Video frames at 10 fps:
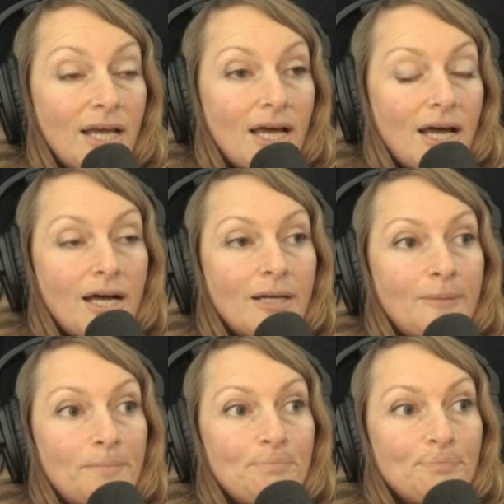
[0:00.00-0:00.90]

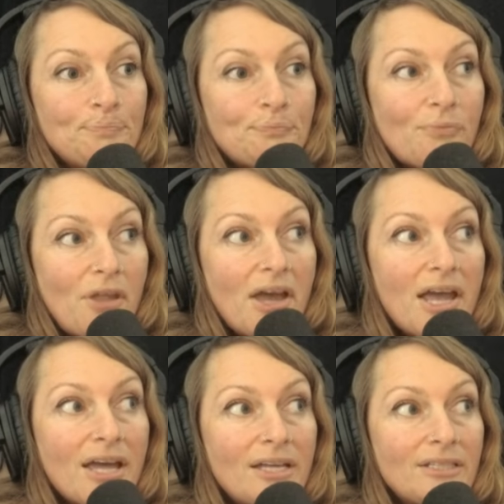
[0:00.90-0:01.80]
Um,
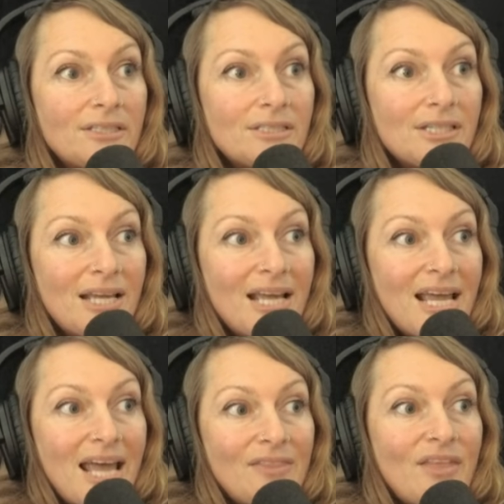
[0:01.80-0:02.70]
and,
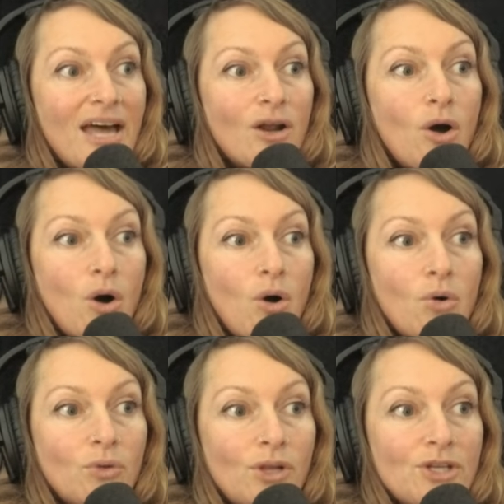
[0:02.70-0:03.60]
and that
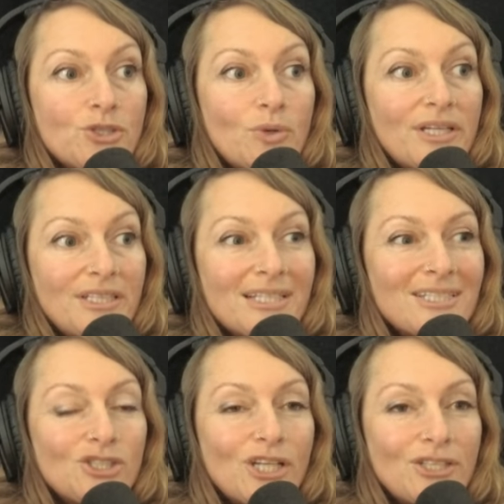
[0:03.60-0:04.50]
all, so it, it
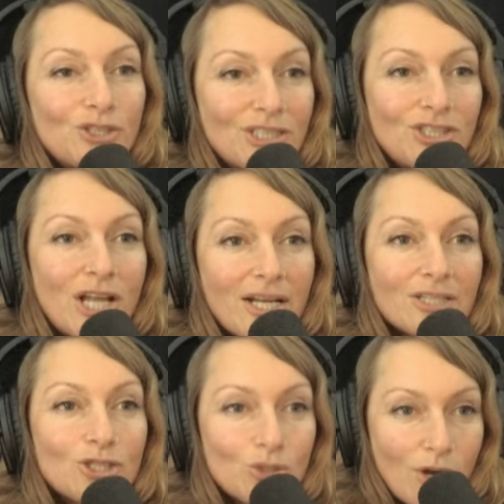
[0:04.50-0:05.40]
doesn't change the genetic
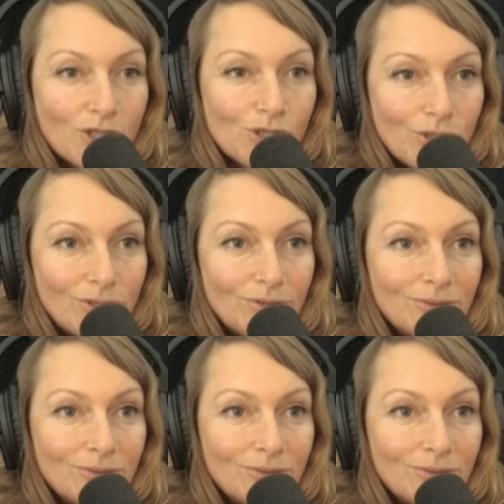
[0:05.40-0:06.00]
structure